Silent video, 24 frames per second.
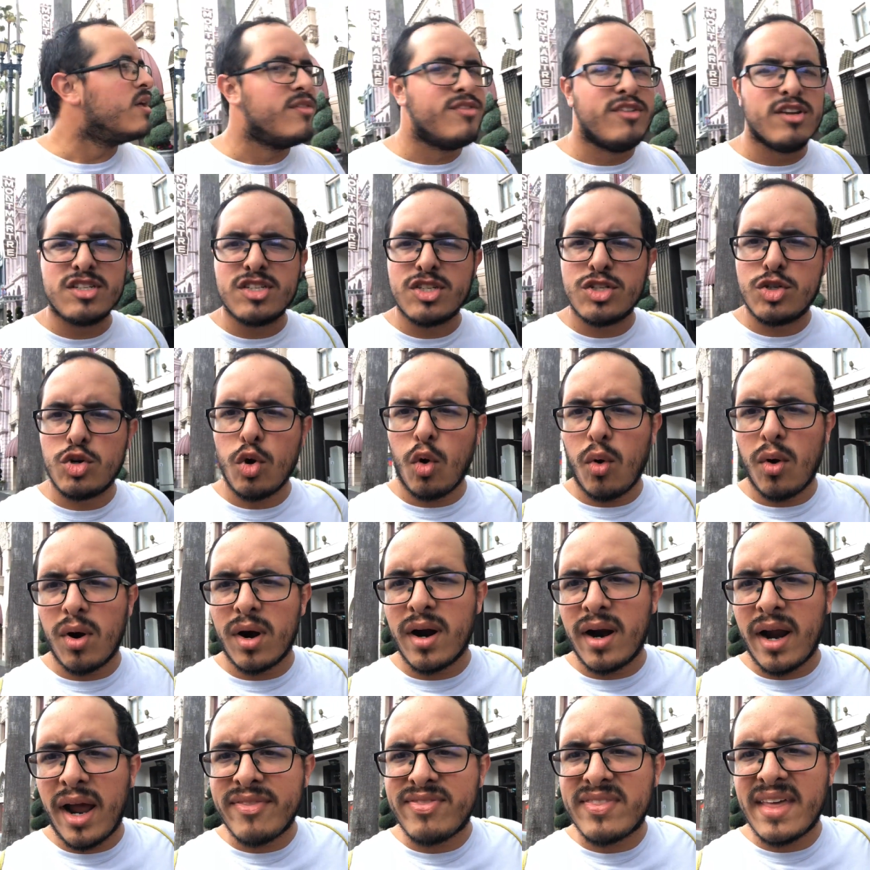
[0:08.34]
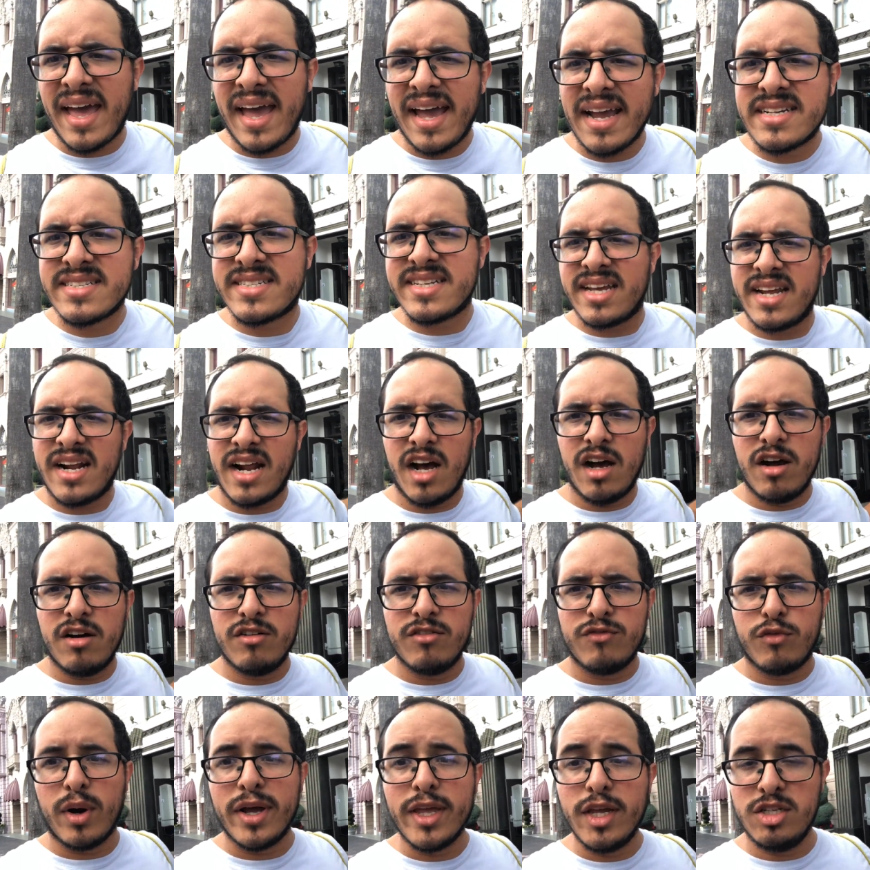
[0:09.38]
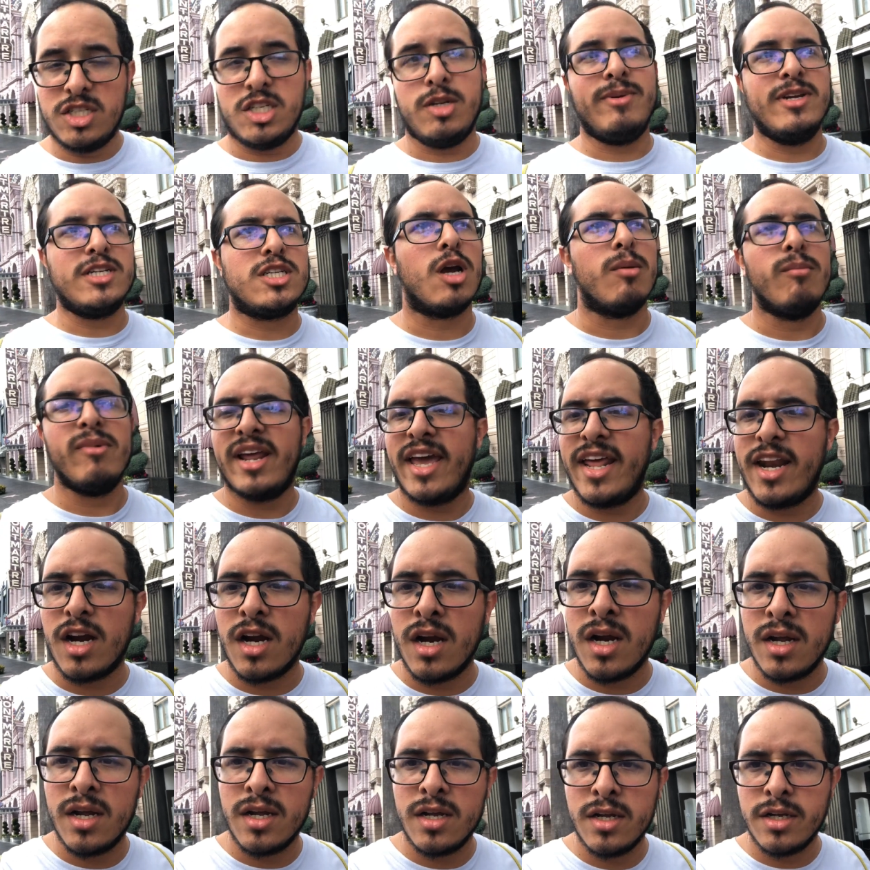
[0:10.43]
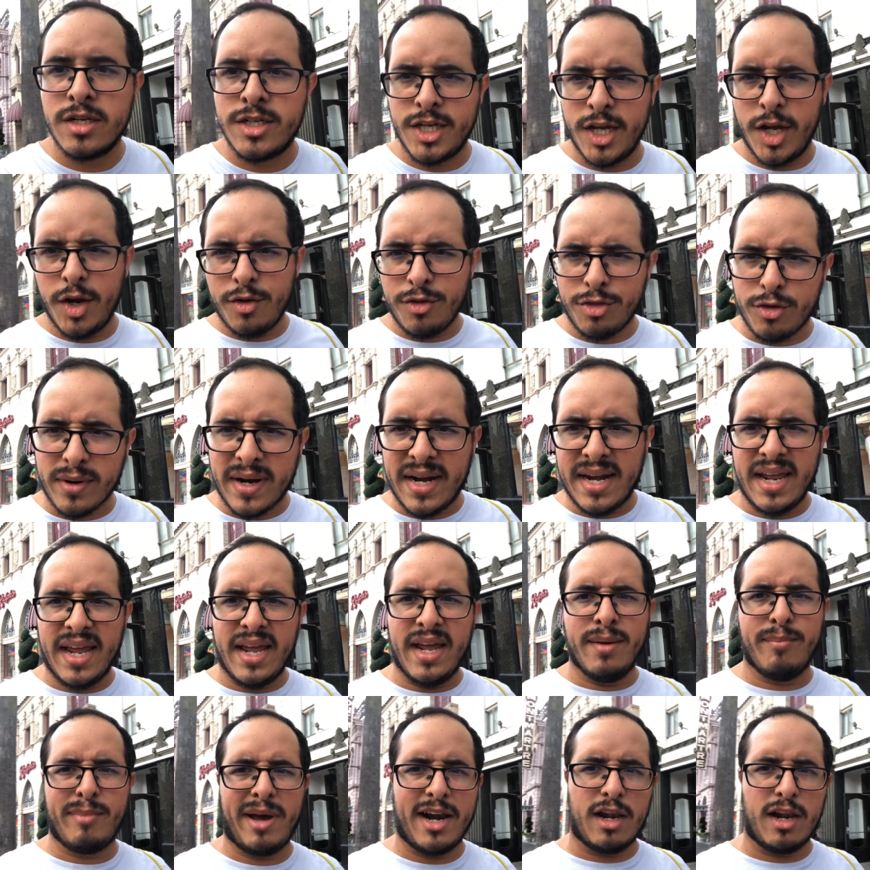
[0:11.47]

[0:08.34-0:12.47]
the store at the exit of what used to be Terminator 2 3D,